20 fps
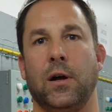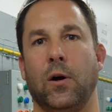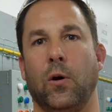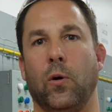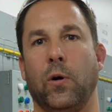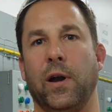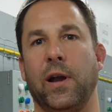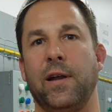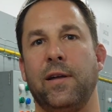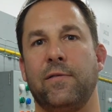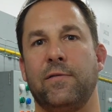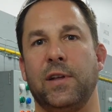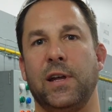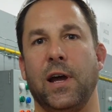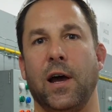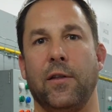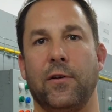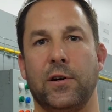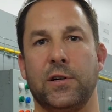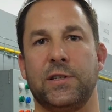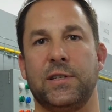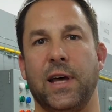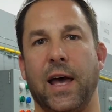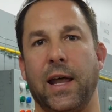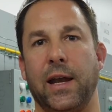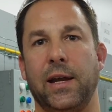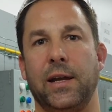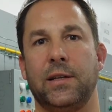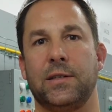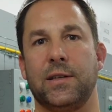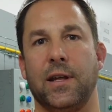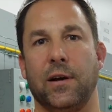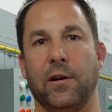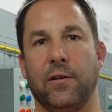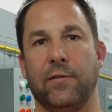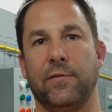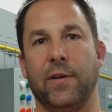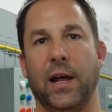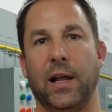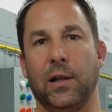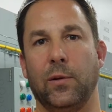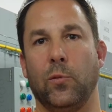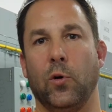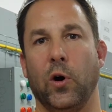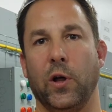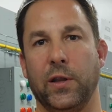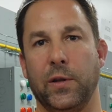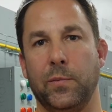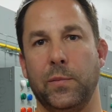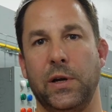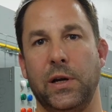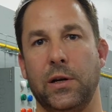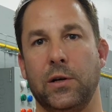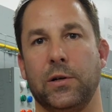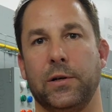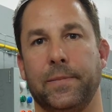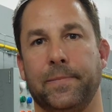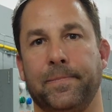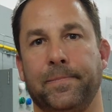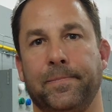or any of the other settings that are available on the meter.